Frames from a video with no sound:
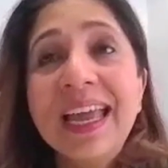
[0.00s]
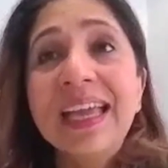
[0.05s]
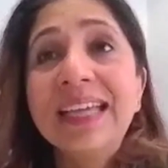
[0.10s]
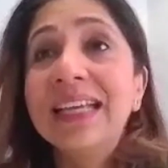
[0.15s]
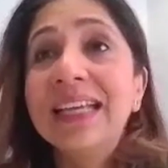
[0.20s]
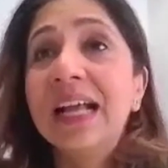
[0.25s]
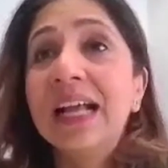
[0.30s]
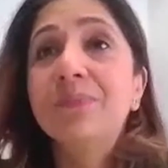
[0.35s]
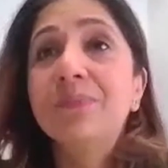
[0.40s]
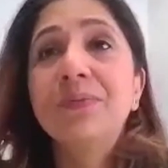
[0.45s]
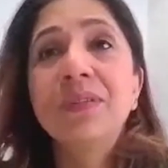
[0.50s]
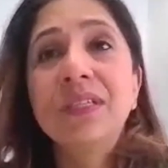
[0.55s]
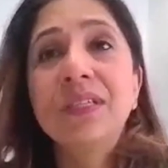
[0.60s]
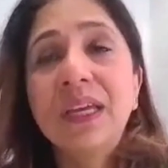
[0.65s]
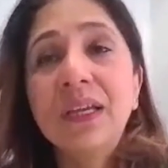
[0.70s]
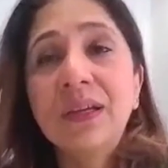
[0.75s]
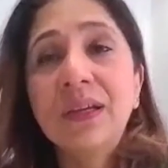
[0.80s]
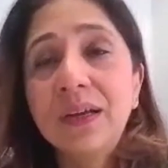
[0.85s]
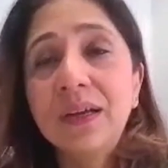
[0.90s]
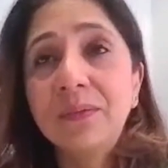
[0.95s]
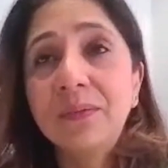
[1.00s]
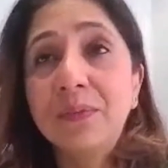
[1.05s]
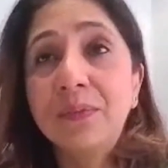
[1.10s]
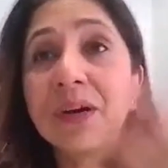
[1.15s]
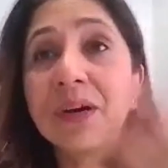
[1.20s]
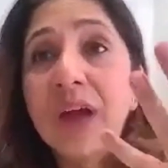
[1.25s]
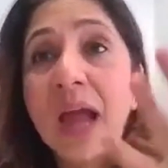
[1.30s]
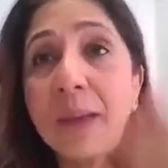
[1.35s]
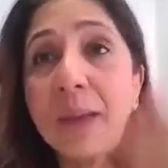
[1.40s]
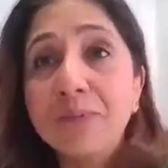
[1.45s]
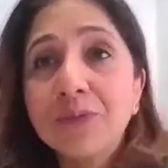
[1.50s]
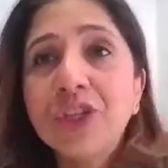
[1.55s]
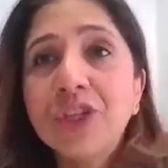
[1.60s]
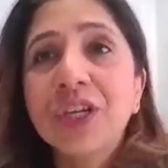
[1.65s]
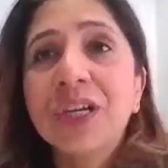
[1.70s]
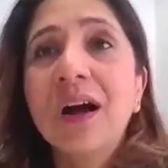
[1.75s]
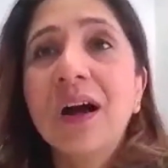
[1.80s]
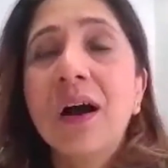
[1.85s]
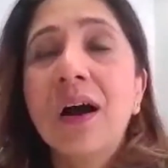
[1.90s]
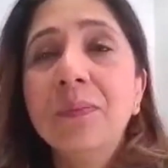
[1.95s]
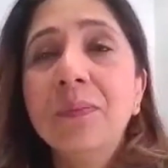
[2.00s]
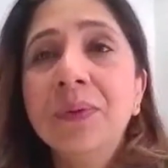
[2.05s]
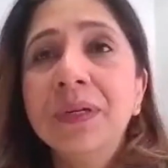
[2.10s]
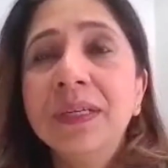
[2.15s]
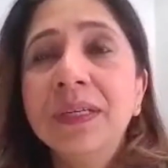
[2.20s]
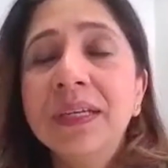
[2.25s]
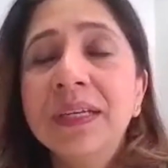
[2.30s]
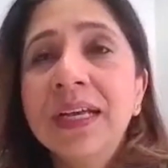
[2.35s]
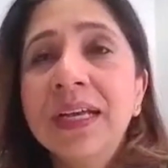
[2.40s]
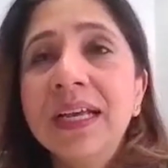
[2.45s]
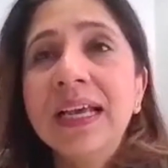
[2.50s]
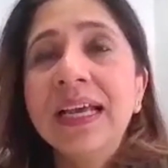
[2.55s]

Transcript: It helps capture carbon.